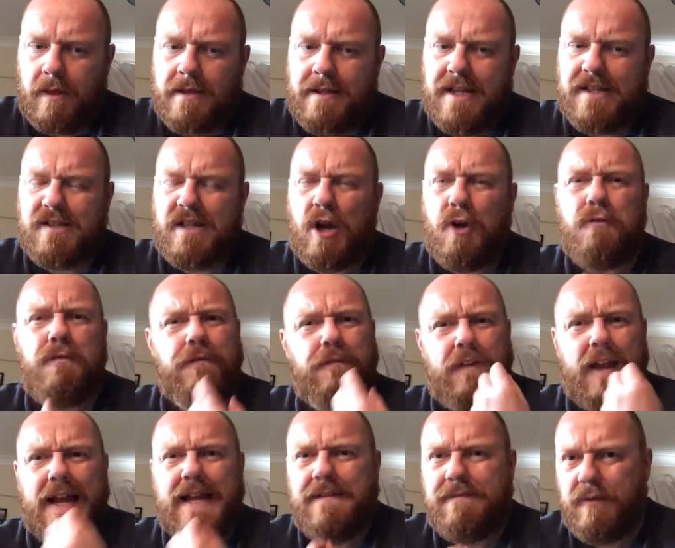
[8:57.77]
there's no
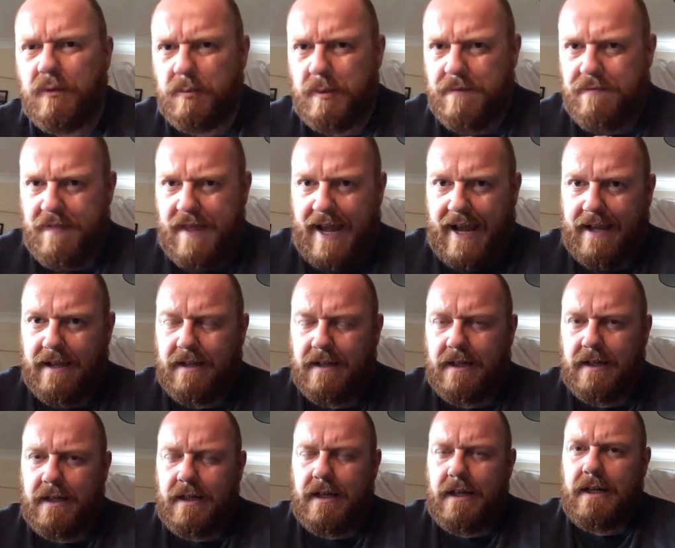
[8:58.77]
flavour with that.
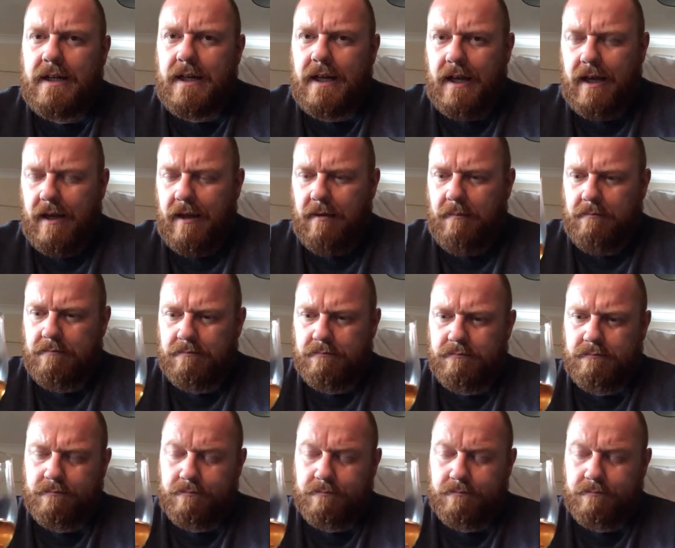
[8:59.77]
Um,